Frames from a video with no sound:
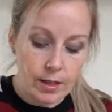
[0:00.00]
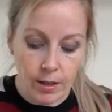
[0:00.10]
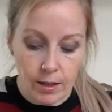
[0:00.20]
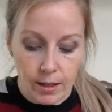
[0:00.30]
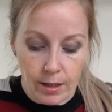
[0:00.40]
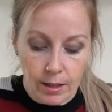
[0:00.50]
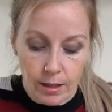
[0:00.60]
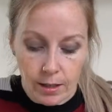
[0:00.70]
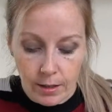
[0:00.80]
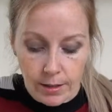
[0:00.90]
another
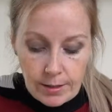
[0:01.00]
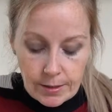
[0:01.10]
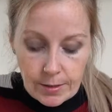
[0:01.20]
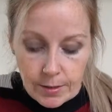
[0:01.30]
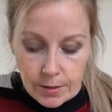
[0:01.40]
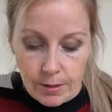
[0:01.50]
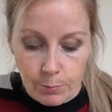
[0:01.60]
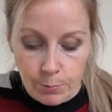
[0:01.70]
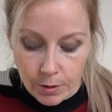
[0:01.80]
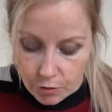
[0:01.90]

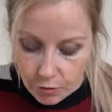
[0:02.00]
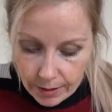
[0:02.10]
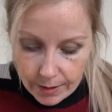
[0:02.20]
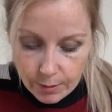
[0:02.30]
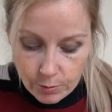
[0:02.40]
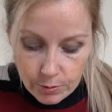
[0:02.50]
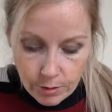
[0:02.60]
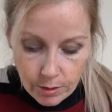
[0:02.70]
mush round